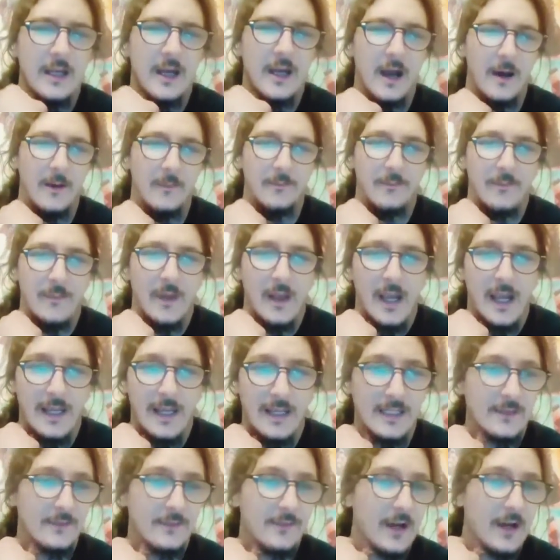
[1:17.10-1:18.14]

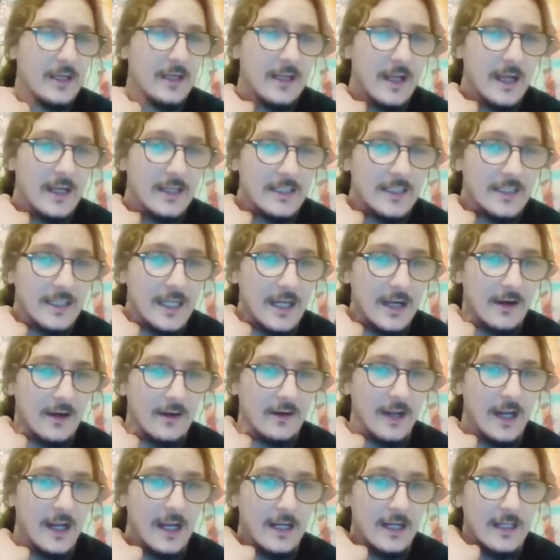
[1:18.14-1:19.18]
In this fight, I see
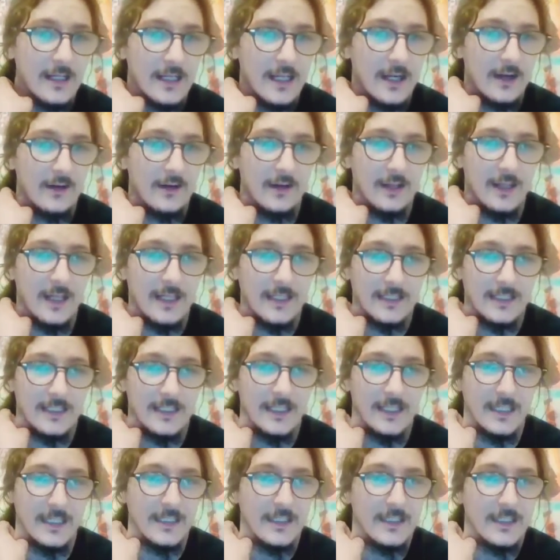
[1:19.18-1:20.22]
Ariana
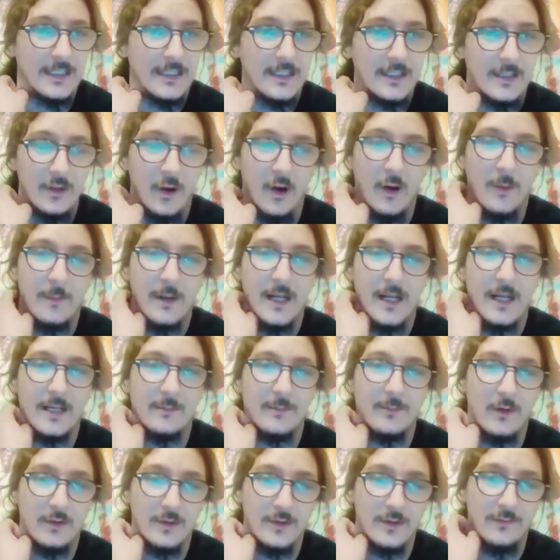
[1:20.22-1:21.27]
Carolesi
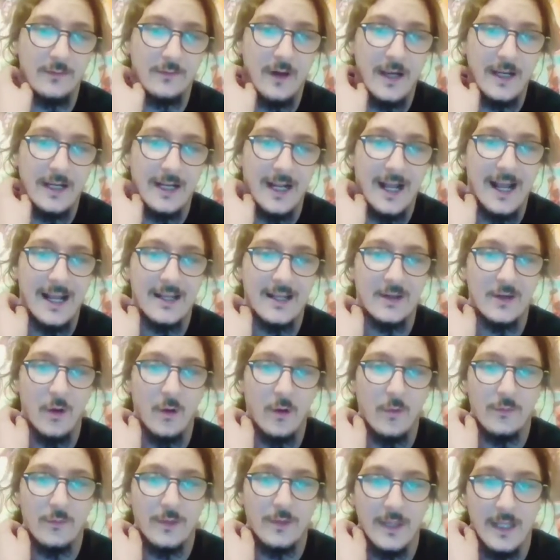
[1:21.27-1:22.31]
dominating most of the fight. I
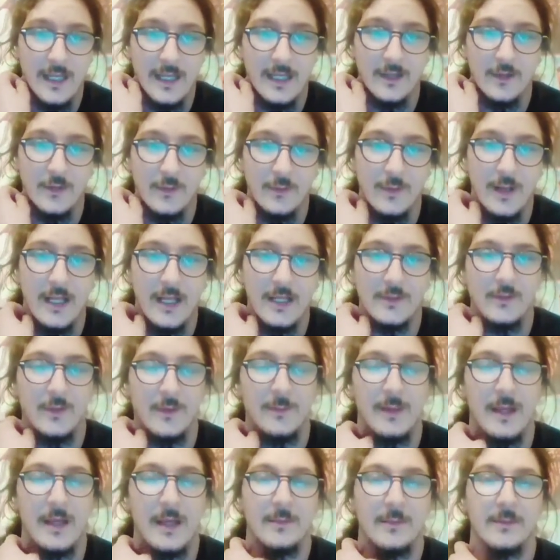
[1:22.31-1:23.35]
don't think Nunez
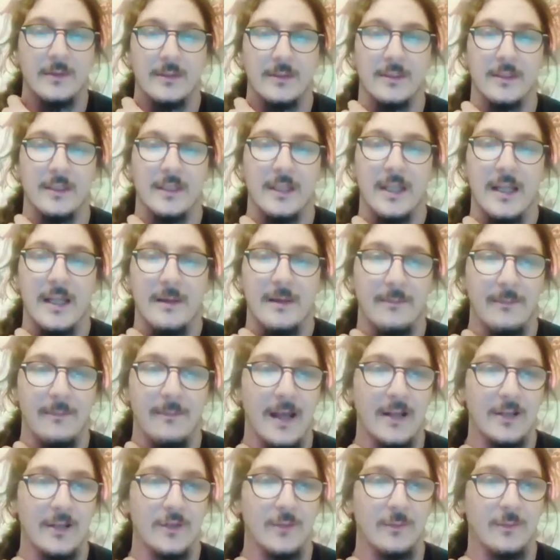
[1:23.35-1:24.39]
will be able to
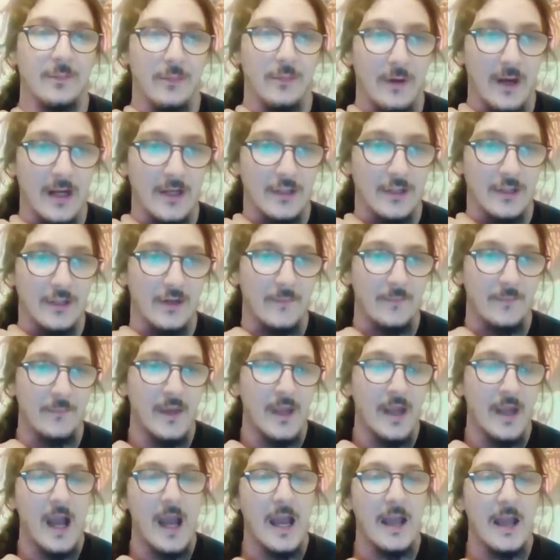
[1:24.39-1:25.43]
match her pressure.
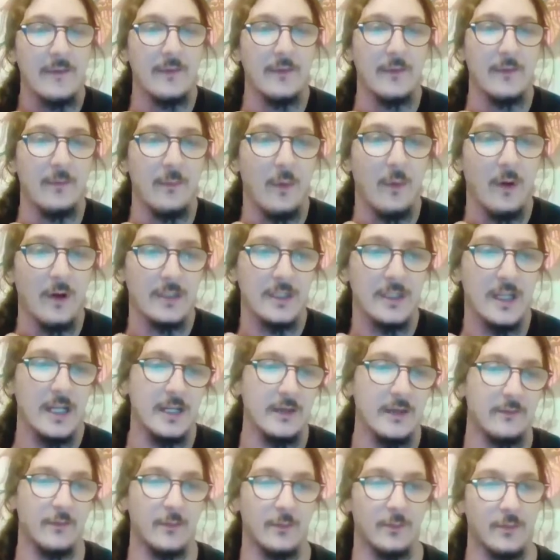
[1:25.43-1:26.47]
If you've watched
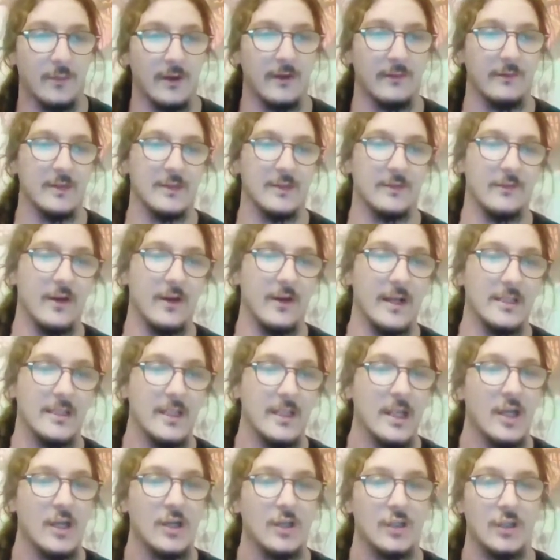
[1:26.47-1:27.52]
any of her previous fights,
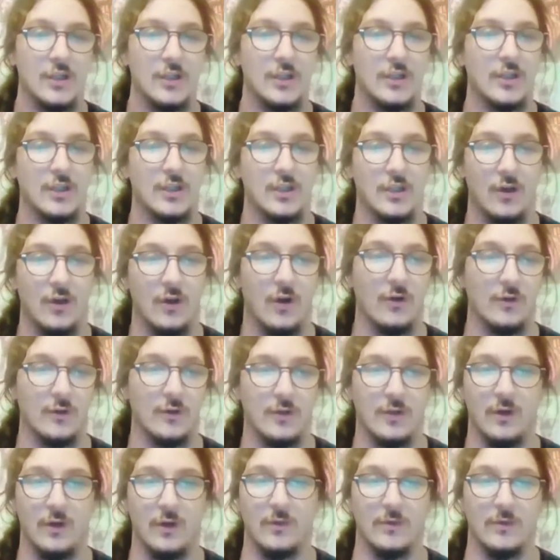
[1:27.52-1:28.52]
she just goes.